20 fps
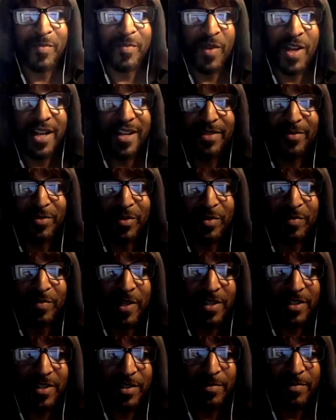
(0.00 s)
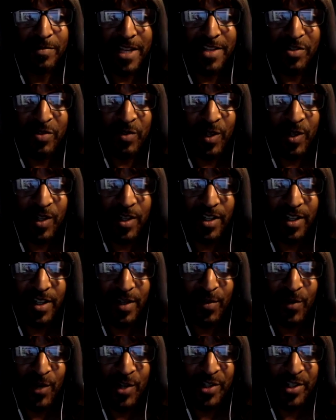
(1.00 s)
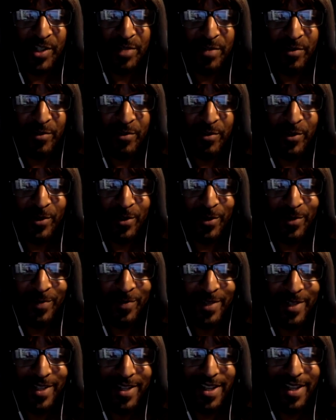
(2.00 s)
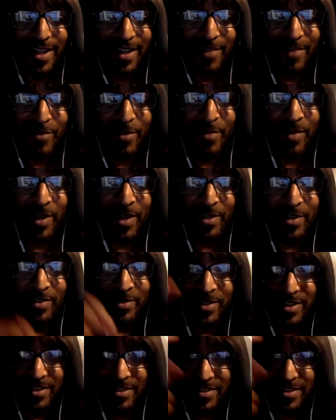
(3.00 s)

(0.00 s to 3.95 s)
I remember Madison Square Garden and watching him perform from underneath the